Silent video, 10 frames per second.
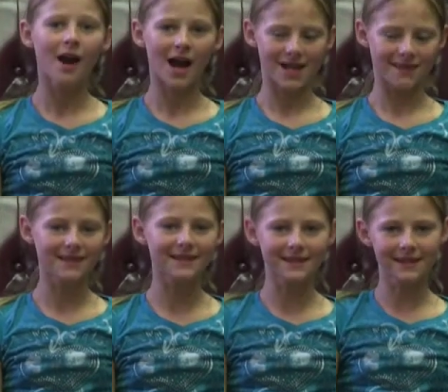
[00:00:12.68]
Hi,
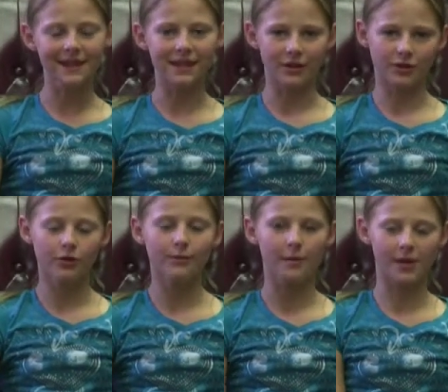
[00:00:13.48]
this is Sydney, and
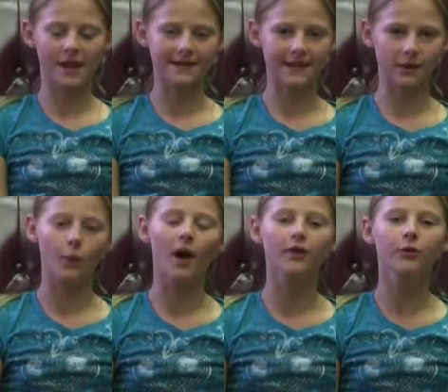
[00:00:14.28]
you may be asking,
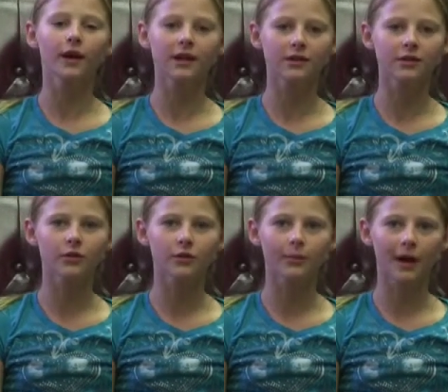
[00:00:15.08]
why do I need to
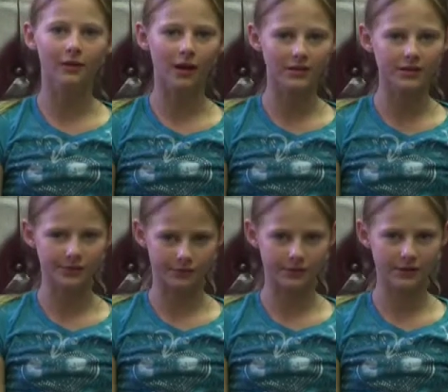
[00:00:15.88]
know about
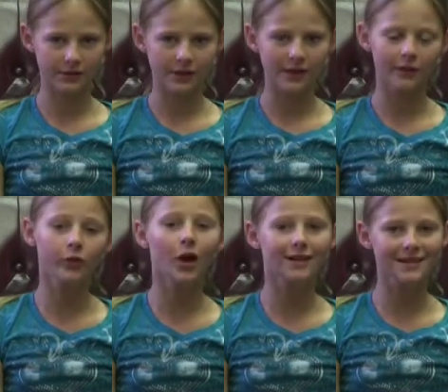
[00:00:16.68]
lawsuits?
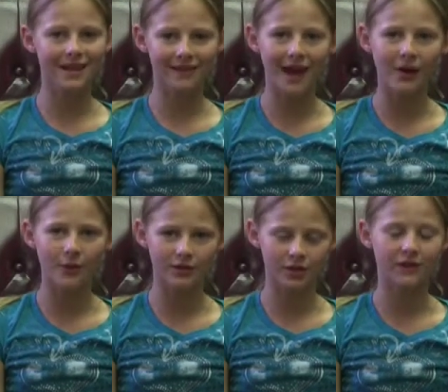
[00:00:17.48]
If you're asking that
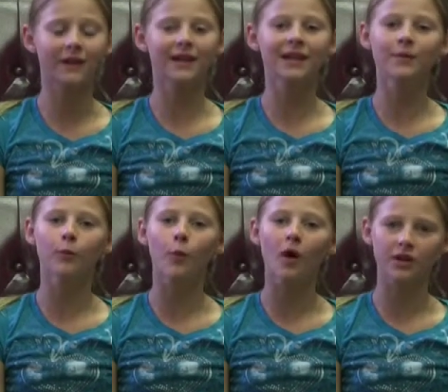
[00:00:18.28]
question, then keep
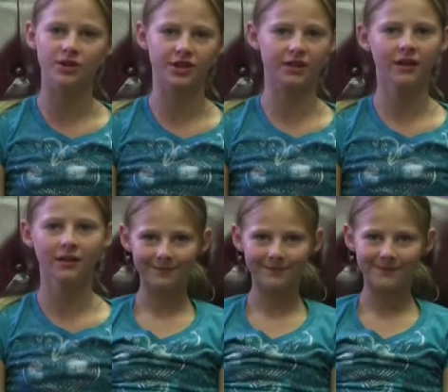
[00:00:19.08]
watching.
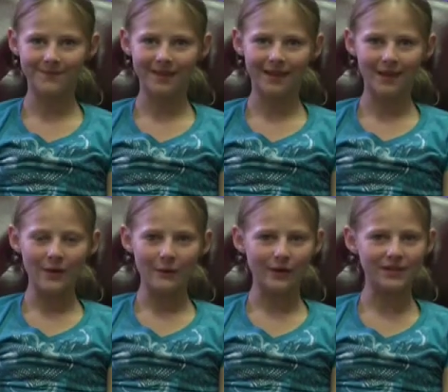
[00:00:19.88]

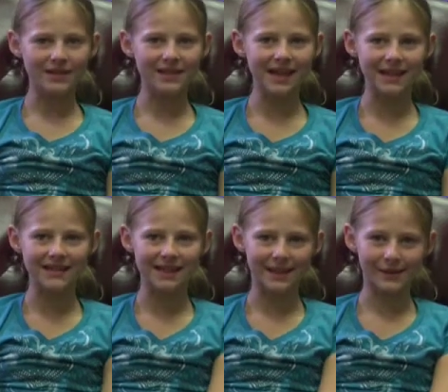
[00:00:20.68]
With us again
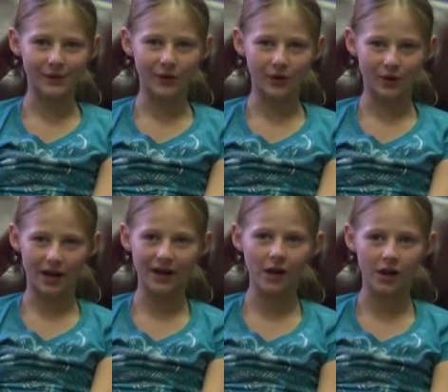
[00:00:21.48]
today is lawyer
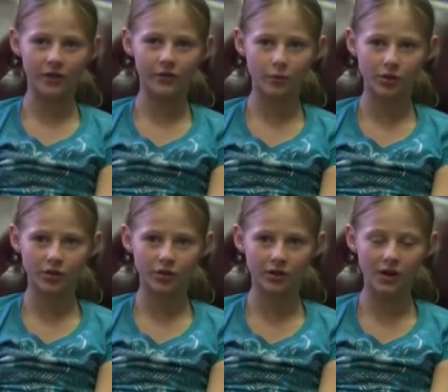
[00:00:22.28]
Ryan Hodge from
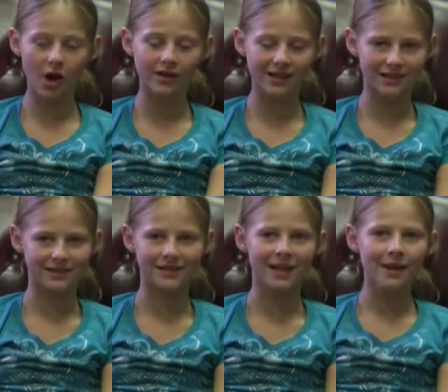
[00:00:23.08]
Wichita,
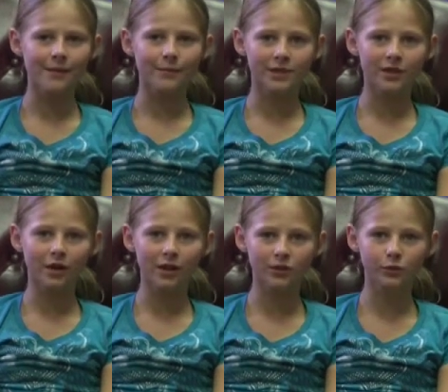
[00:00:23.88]
Kansas. Mr.
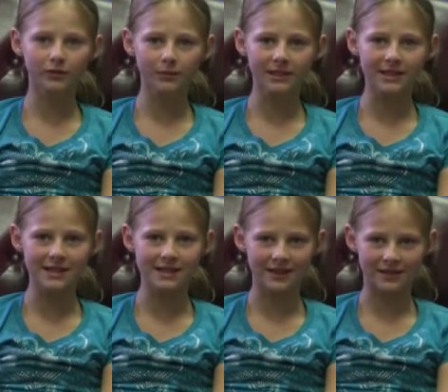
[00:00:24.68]
Hodge will be
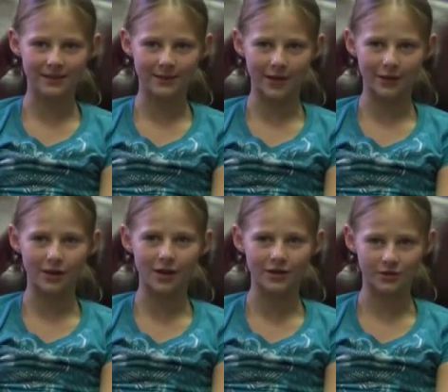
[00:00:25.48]
teaching us about
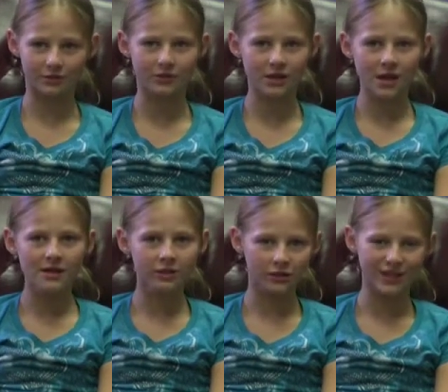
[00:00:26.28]
lawsuits,
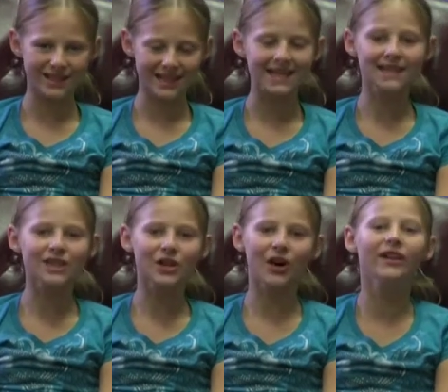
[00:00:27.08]
so let's get
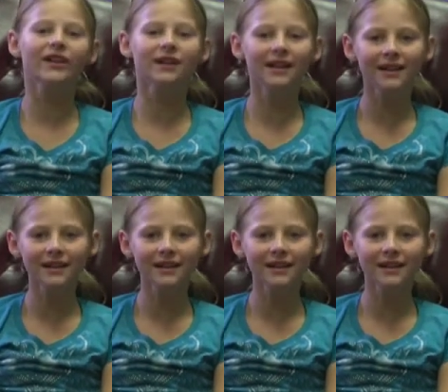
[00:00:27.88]
started.